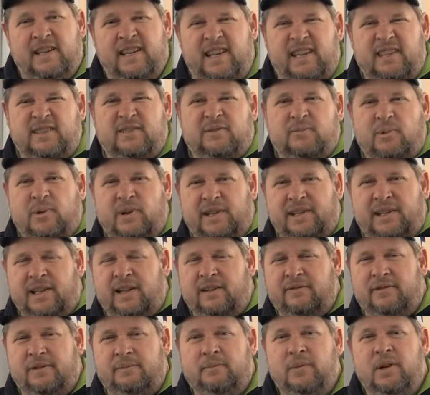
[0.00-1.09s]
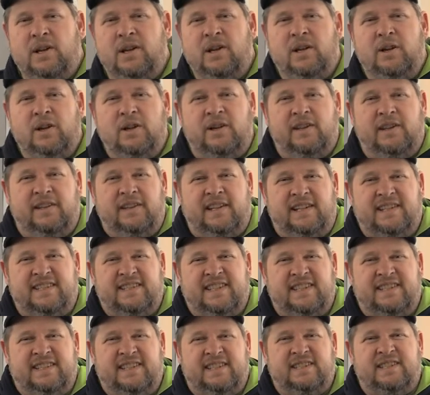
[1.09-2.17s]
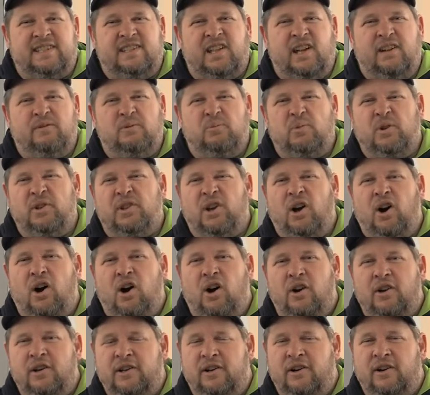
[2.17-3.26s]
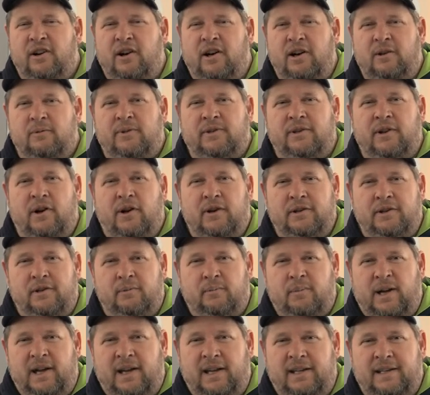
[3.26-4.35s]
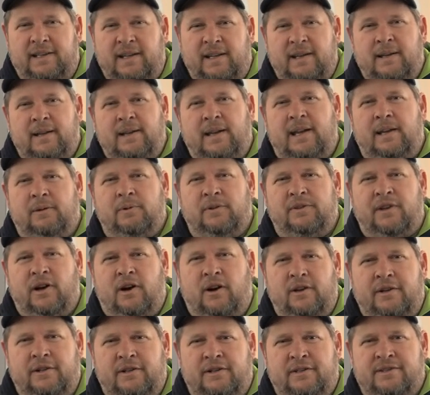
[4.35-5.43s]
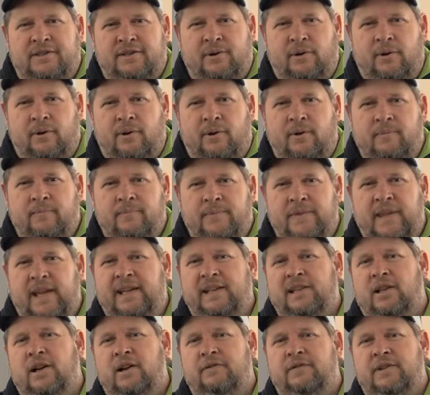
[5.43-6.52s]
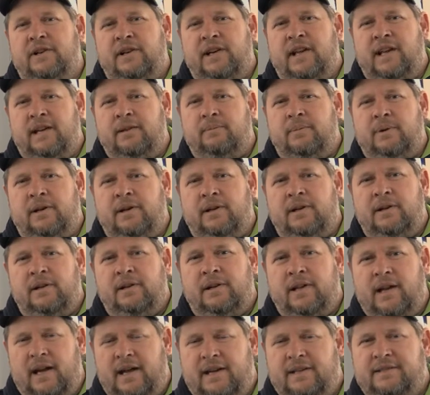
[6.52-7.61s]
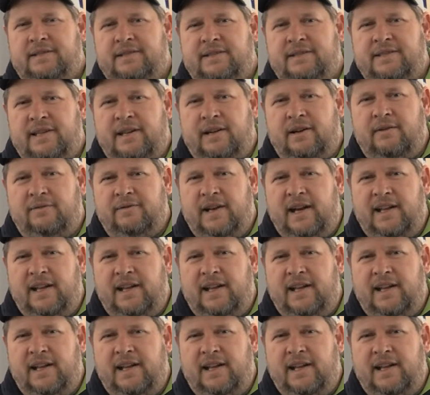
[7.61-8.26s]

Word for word: He is one. Love Him. And then it says this: Love Him with all your heart, with all your mind, and with all your soul, and love your neighbor as yourself.